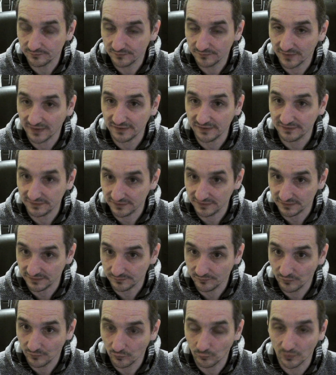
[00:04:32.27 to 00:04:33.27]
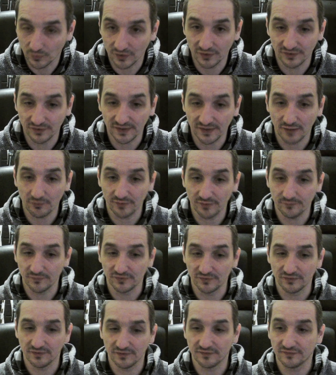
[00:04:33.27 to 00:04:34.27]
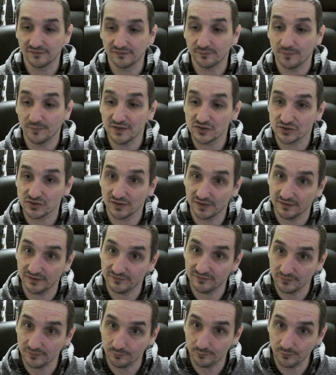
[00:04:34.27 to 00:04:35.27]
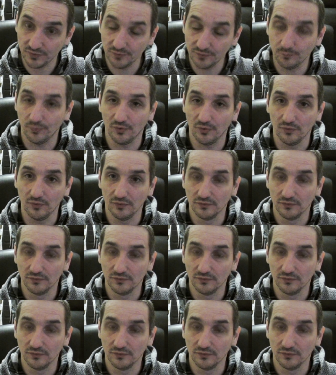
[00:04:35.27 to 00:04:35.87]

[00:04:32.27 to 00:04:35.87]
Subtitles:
a team where now I'm specializing people